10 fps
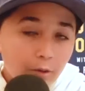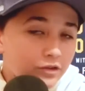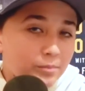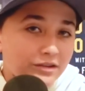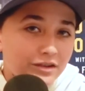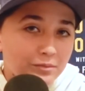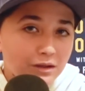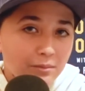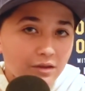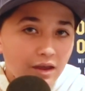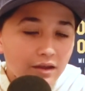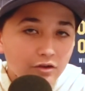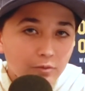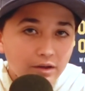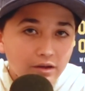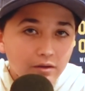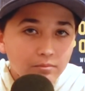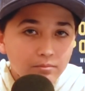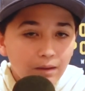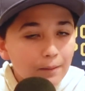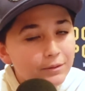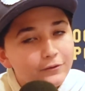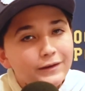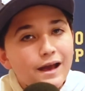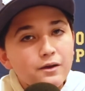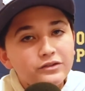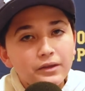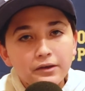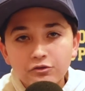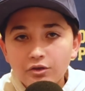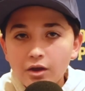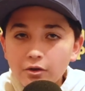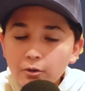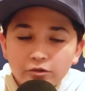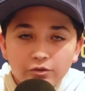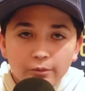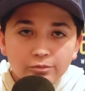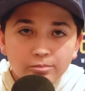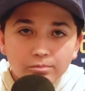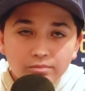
who is the best team in the NBA in your opinion? My pick right now is the Lakers. Who is yours?